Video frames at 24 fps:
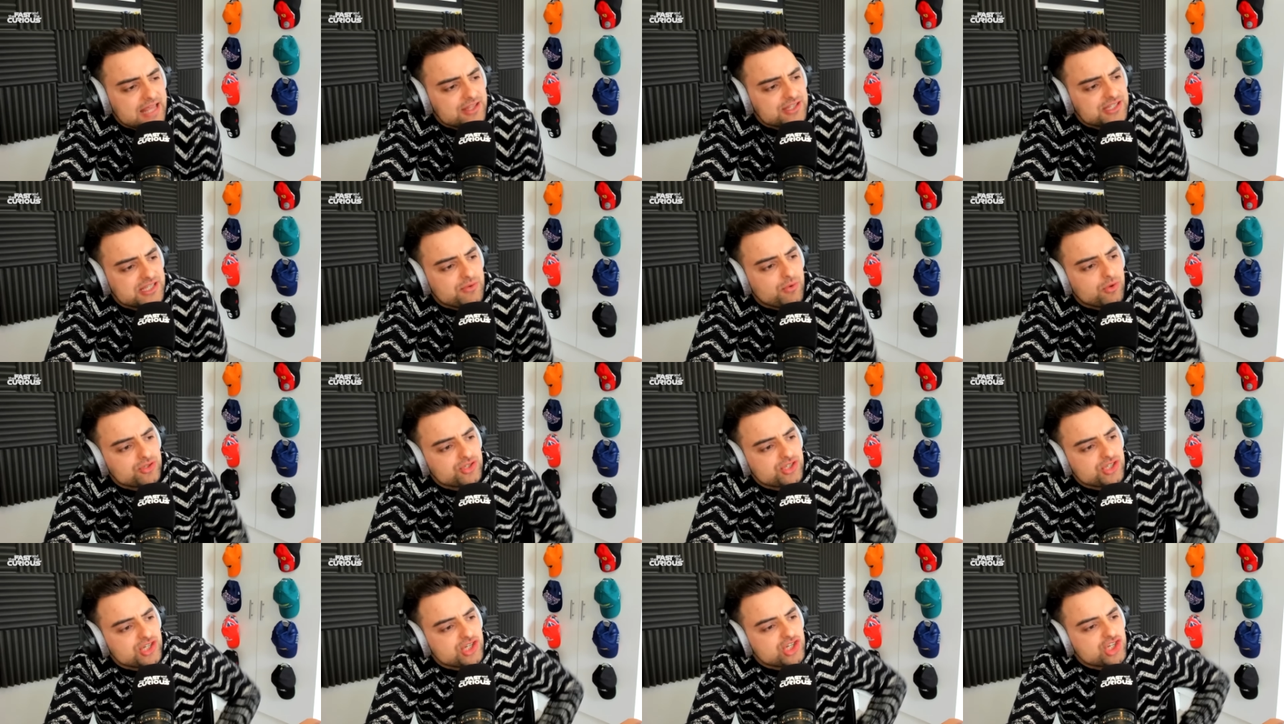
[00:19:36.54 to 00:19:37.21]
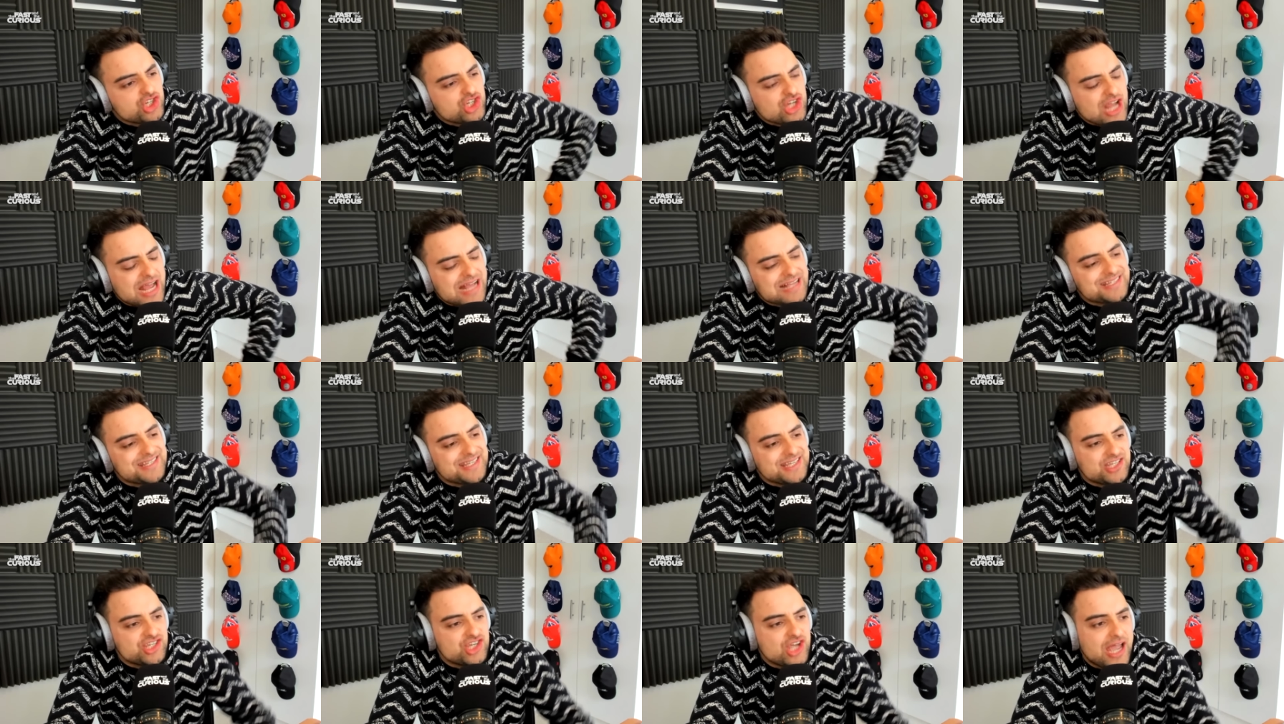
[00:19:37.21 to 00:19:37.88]
that he wanted a
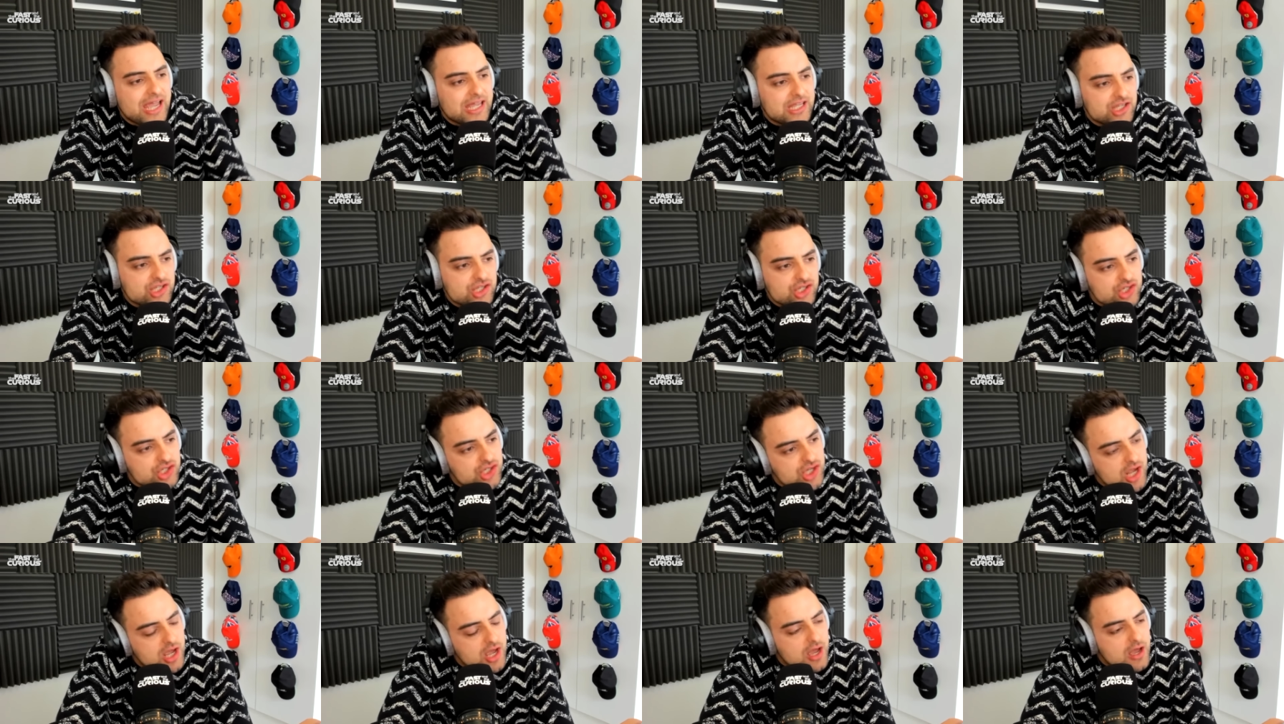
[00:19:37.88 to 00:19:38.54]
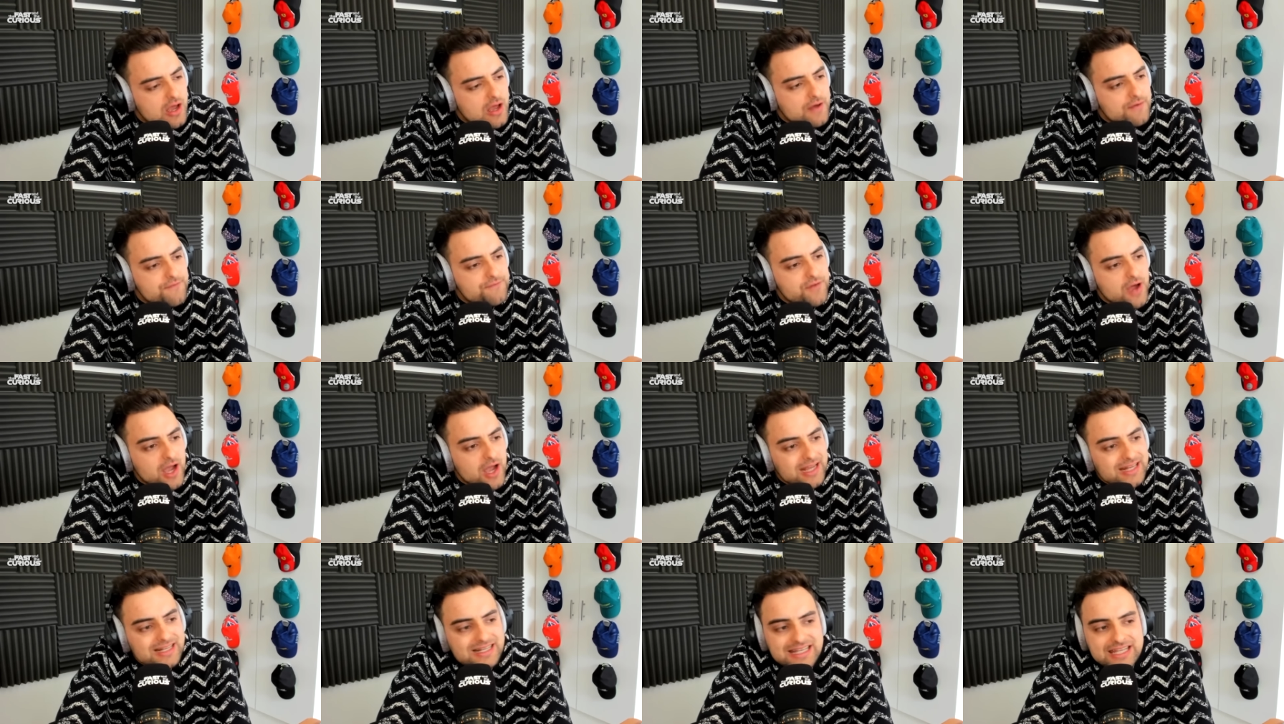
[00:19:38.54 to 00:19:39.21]
chassis change
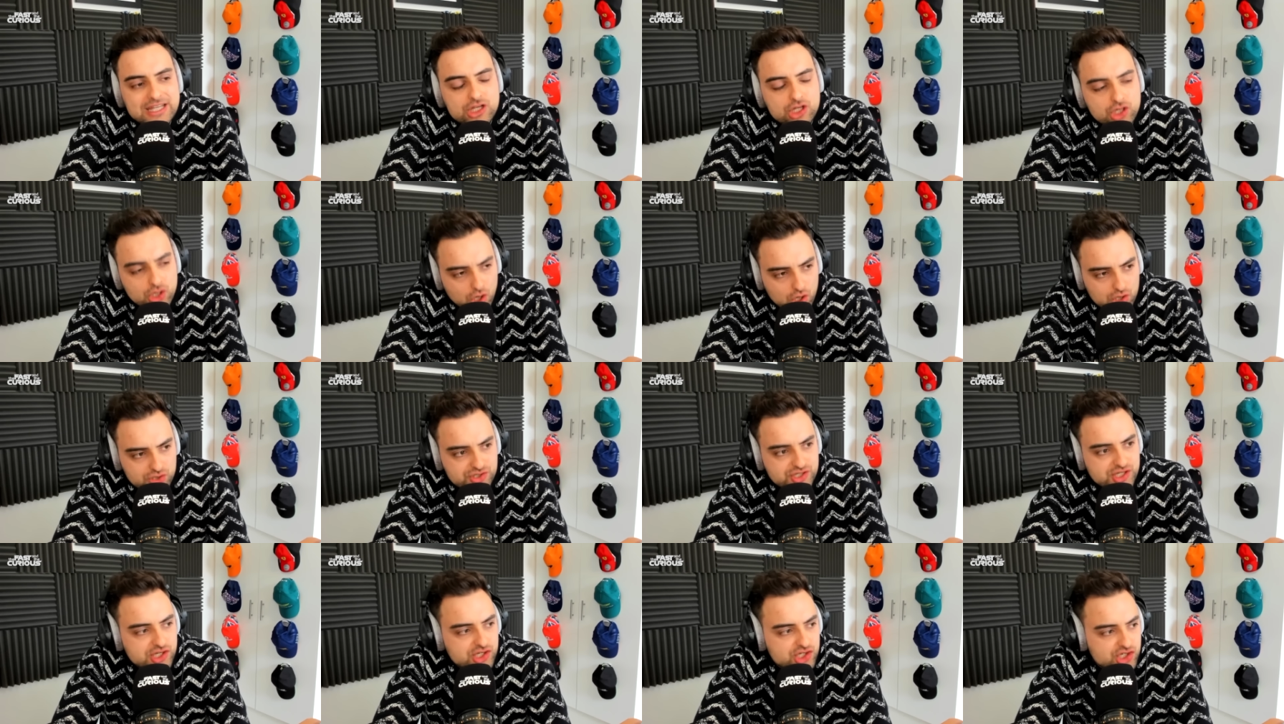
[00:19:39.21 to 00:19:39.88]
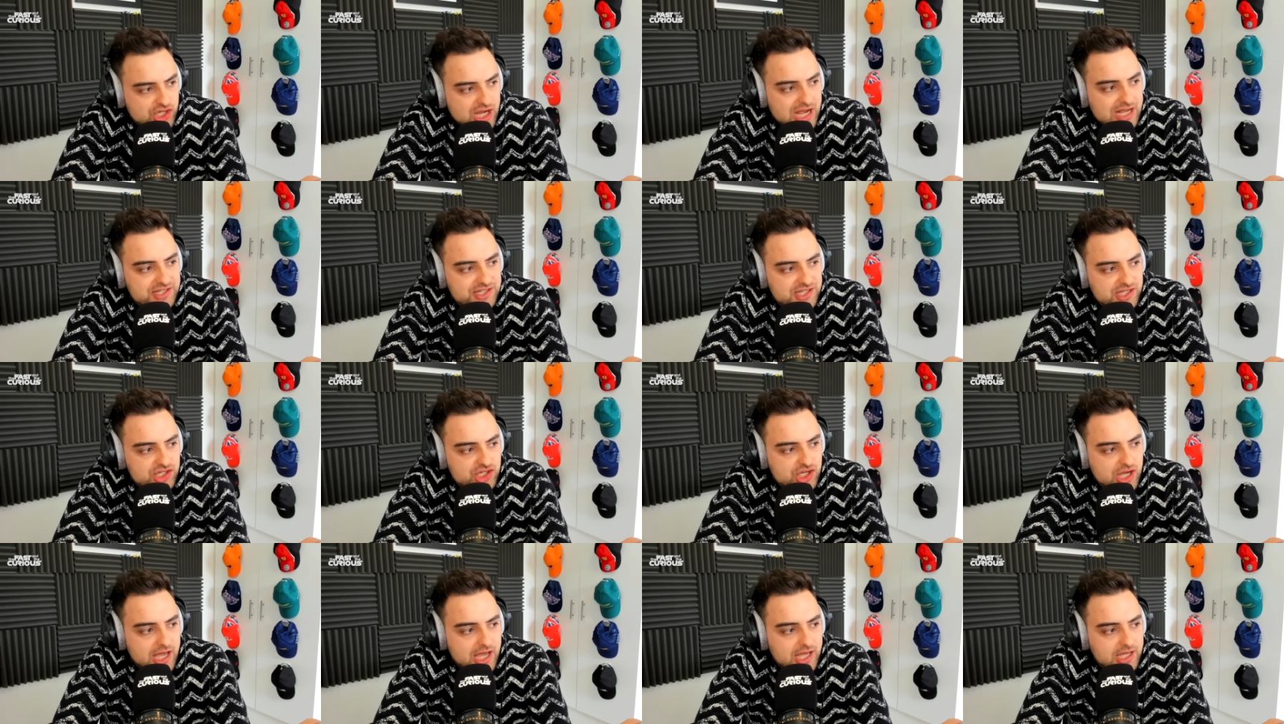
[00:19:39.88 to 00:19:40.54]
finally got his chassis
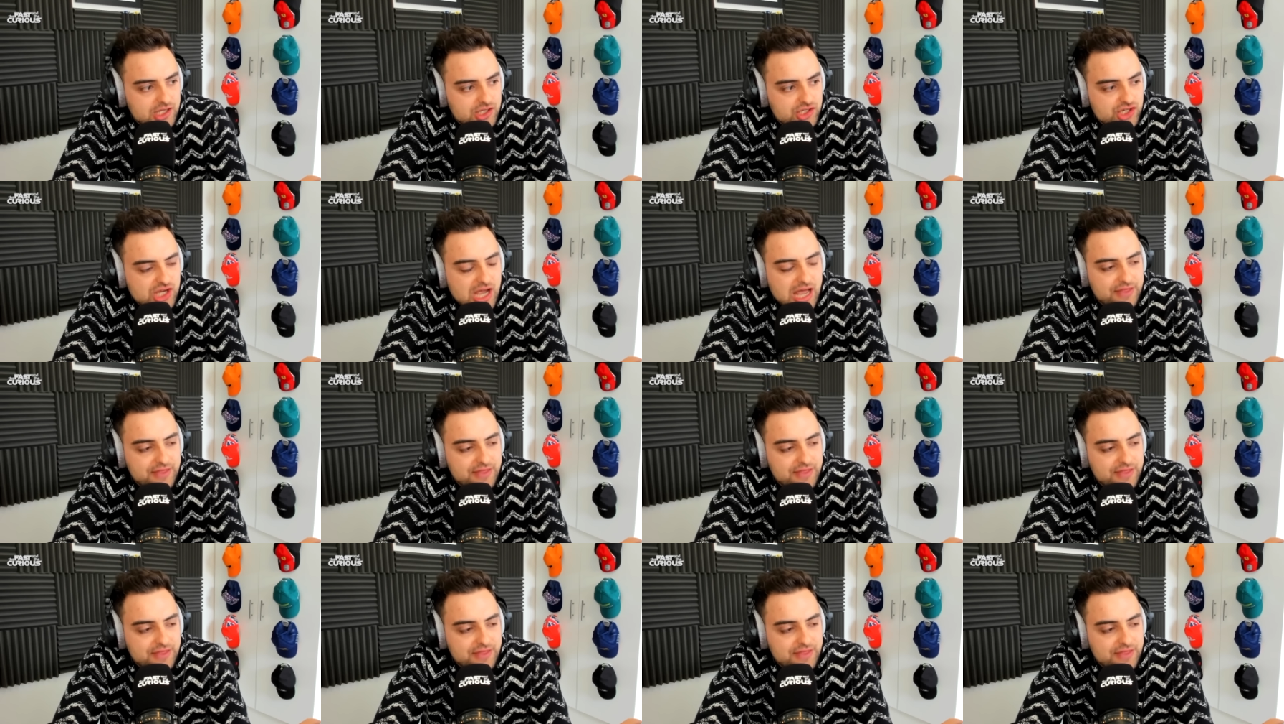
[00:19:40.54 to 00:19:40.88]
change.